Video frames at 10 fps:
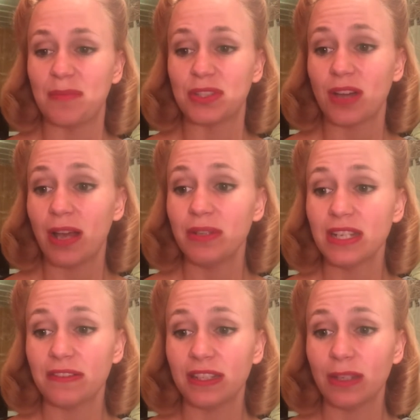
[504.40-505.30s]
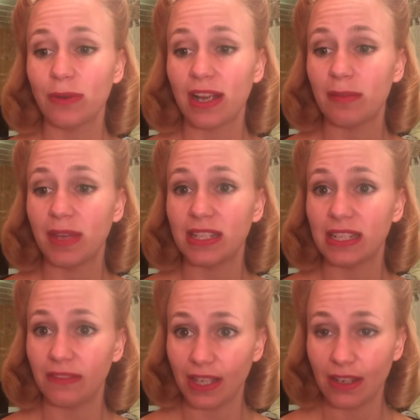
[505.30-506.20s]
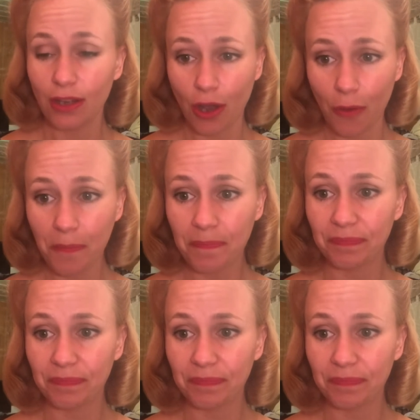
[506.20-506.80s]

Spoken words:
So I would definitely recommend giving it a go.